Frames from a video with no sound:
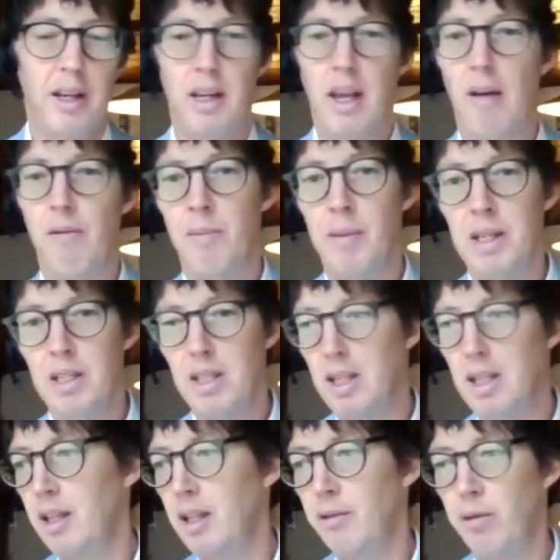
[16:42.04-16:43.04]
government
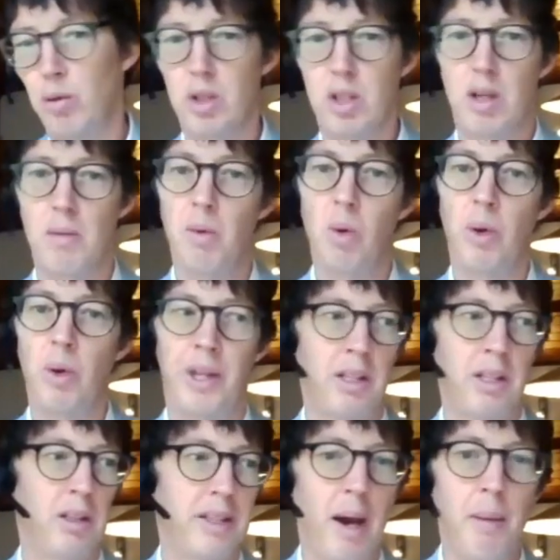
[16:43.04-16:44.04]
debt levels to more
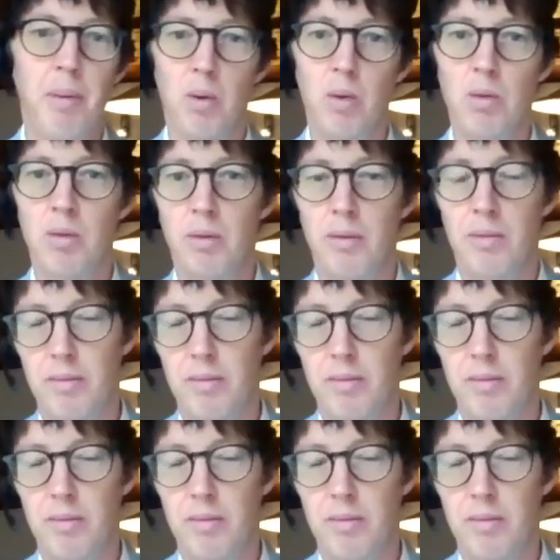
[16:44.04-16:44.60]
than double,